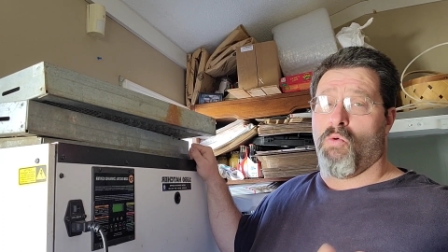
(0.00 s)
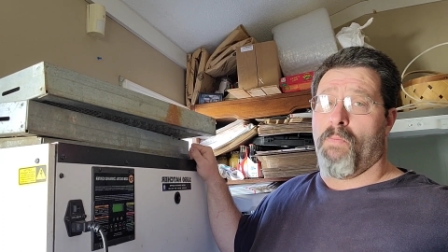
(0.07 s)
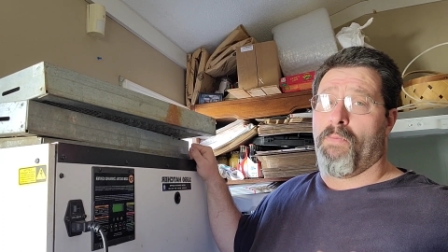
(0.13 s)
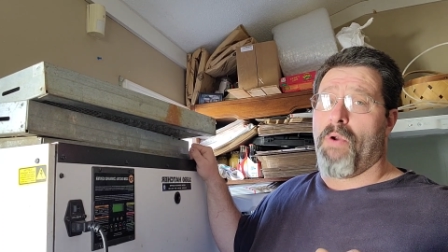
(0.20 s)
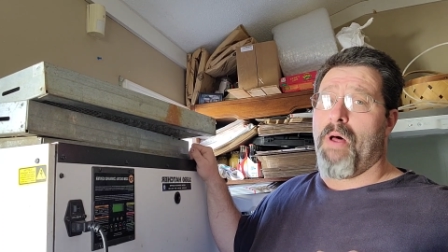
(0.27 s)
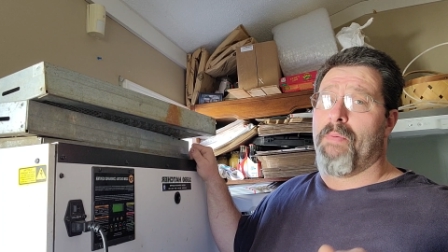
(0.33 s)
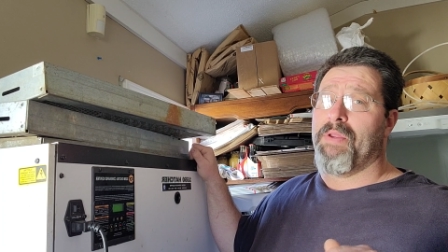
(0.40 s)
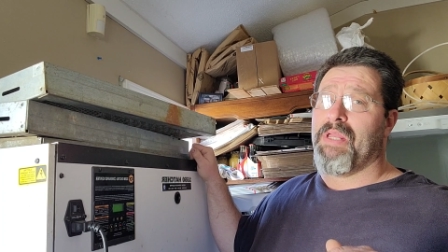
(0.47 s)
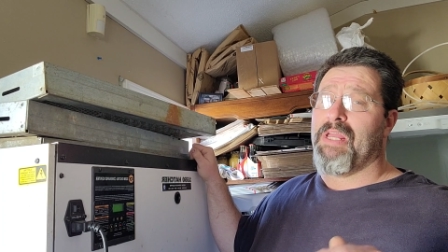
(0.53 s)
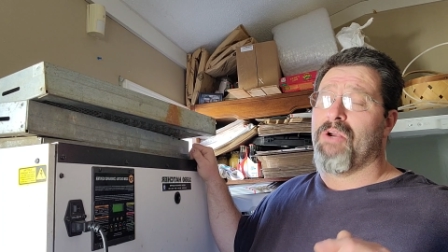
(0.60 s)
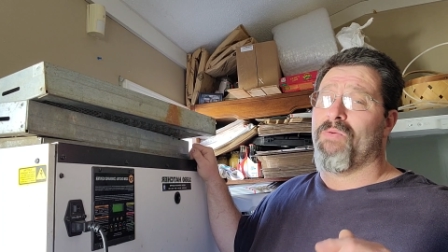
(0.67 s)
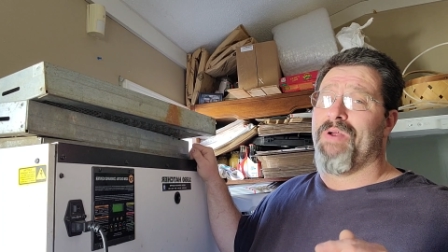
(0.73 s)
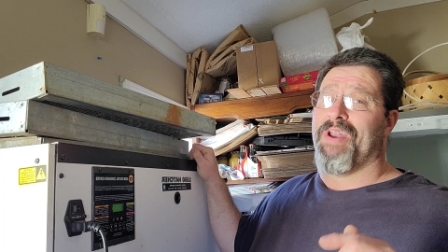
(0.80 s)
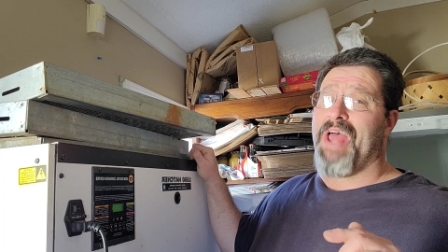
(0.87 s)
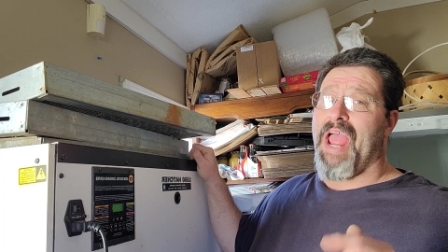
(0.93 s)
We'll probably get
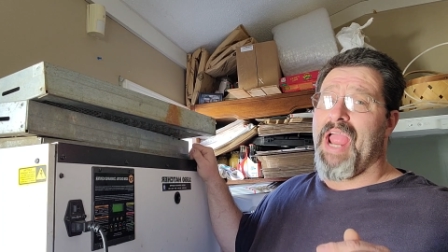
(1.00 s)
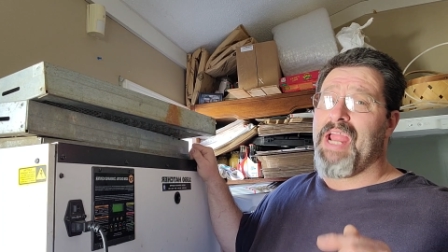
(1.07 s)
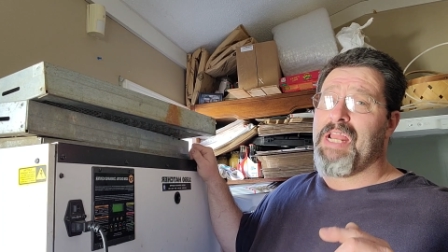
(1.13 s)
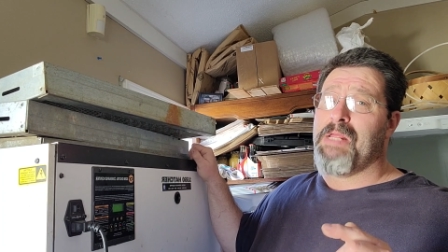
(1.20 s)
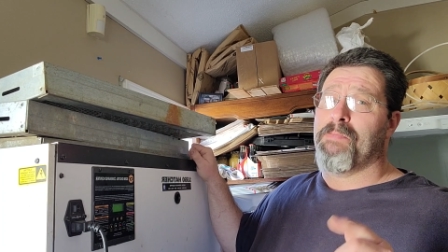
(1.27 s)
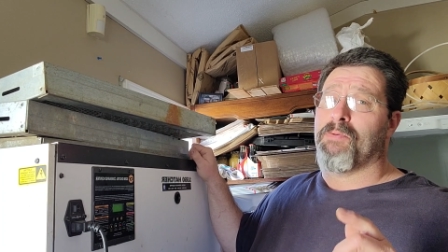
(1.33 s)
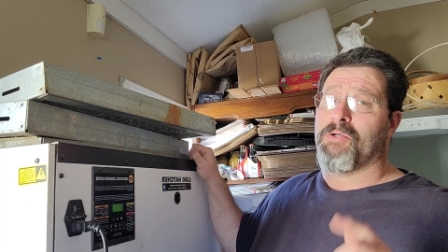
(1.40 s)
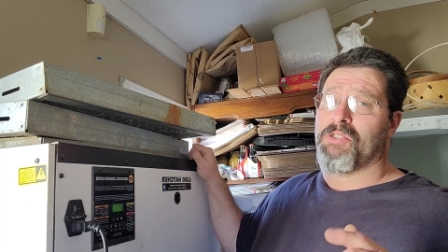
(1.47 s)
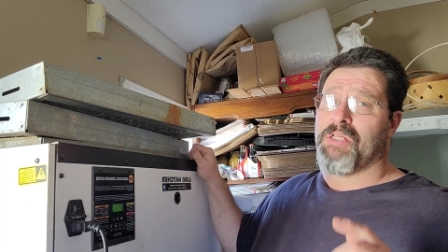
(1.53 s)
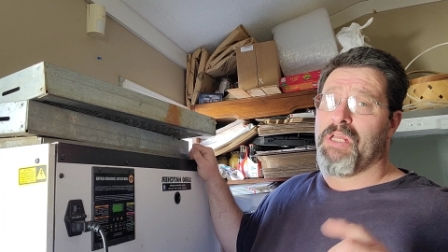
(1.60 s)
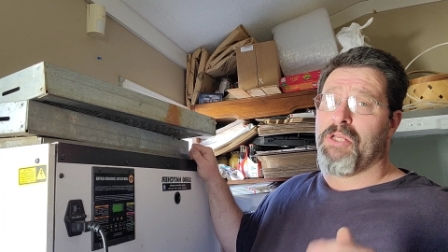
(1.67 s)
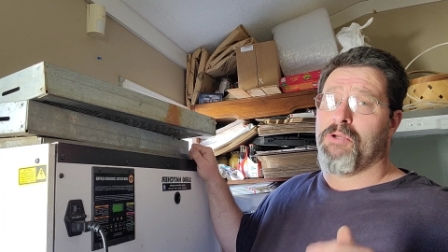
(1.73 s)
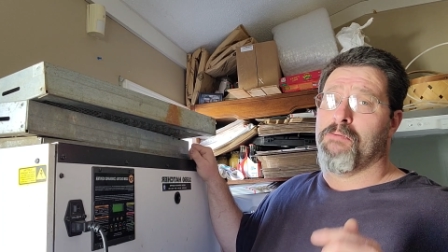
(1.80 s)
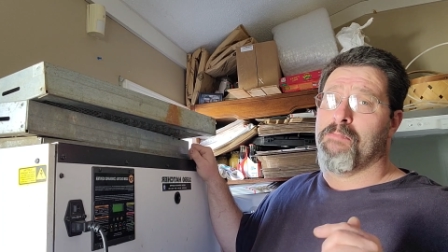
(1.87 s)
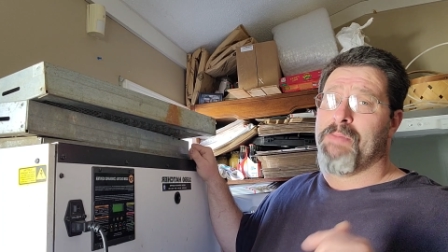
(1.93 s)
around
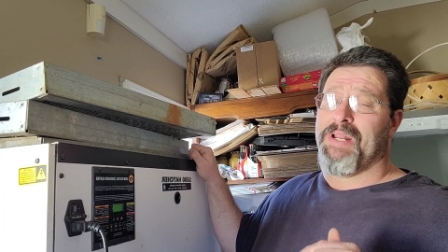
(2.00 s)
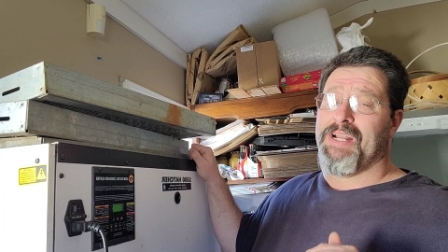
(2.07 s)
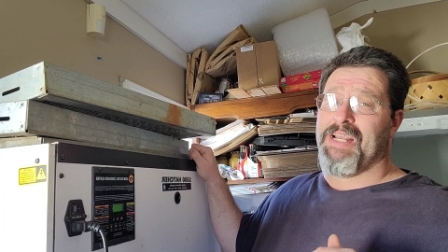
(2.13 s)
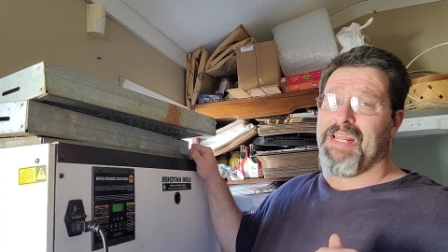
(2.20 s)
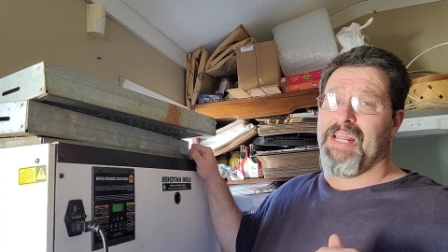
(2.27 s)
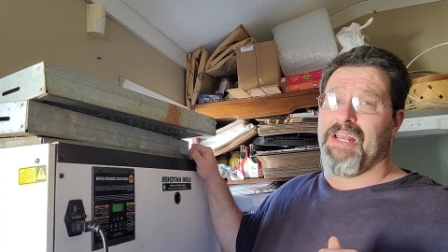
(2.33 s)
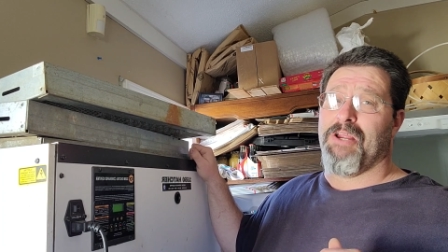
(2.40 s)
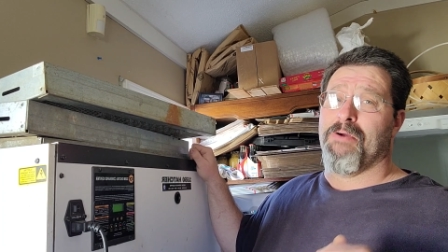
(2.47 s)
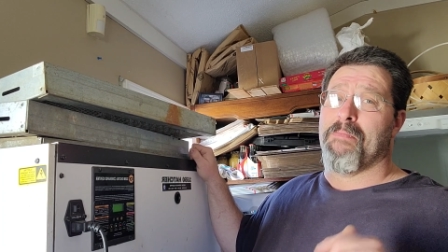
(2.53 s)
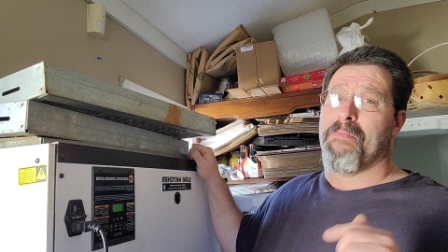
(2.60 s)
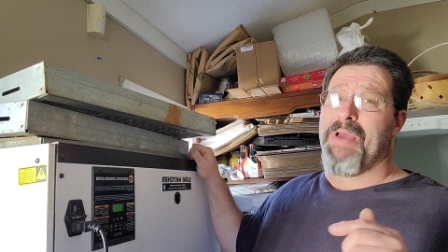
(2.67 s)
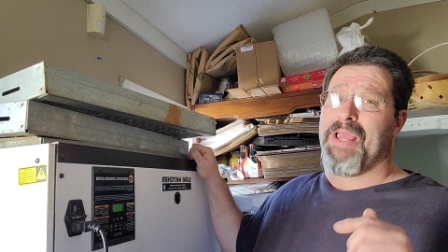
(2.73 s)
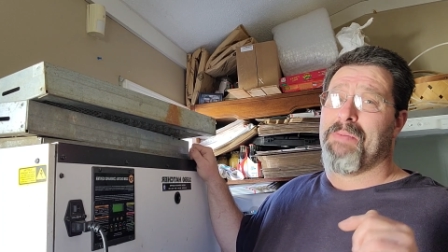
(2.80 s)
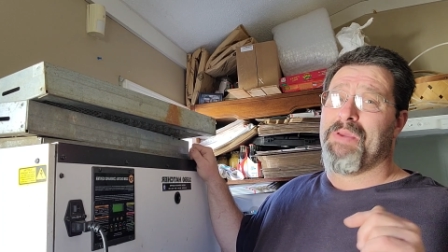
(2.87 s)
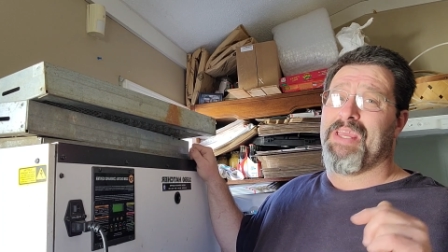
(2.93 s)
80% humidity in here,
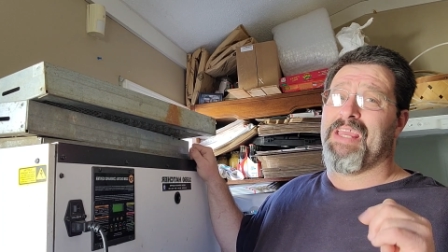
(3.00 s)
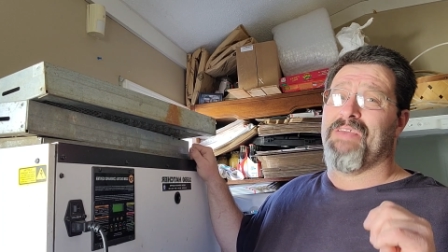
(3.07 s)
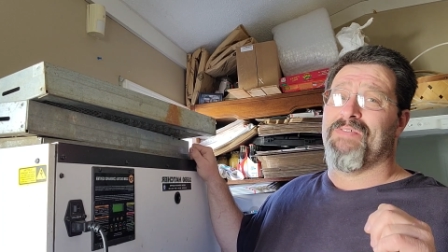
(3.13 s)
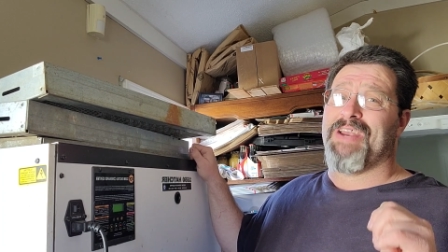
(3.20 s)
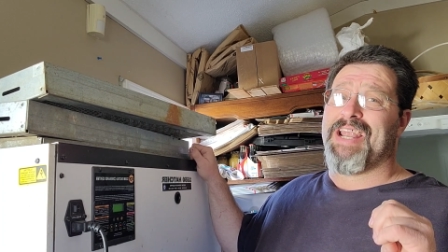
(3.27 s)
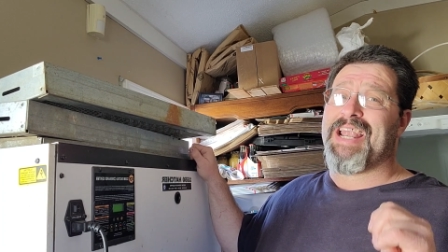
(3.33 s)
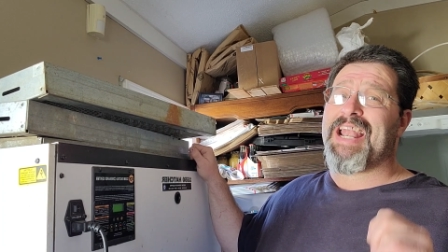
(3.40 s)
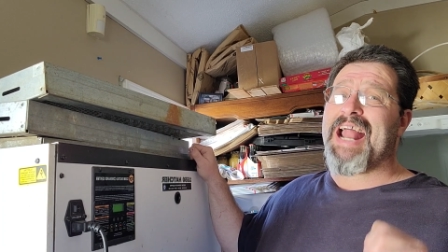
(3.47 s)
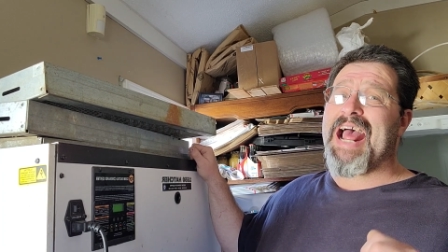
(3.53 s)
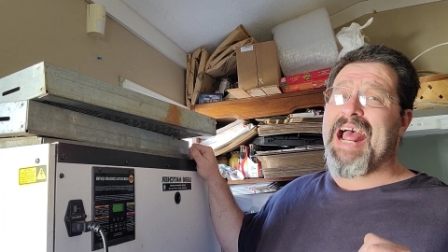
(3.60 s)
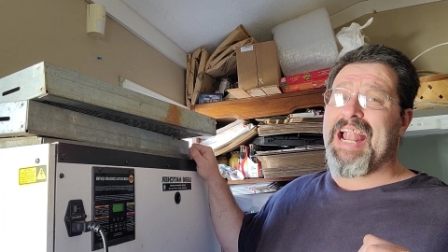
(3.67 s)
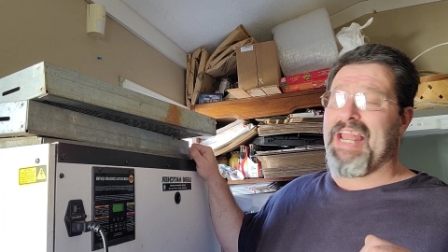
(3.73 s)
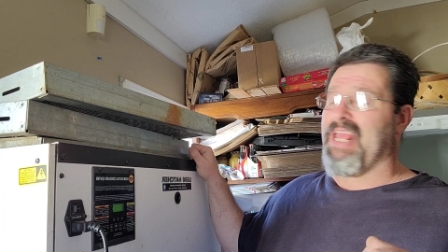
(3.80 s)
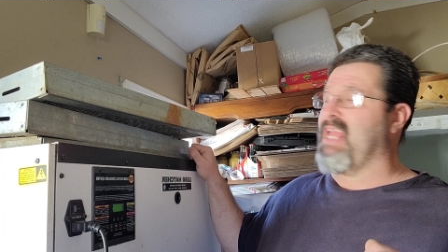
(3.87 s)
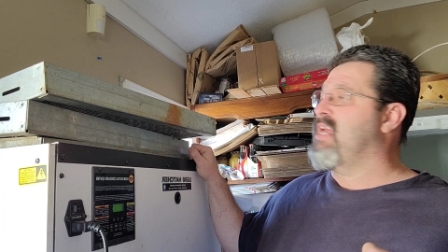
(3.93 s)
maybe even
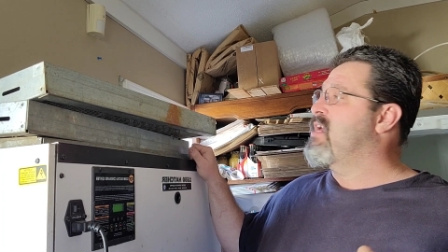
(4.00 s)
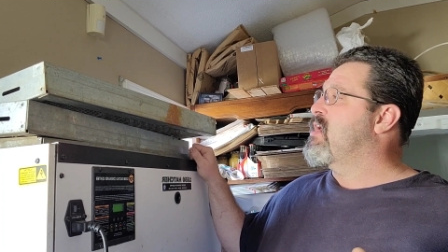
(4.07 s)
90,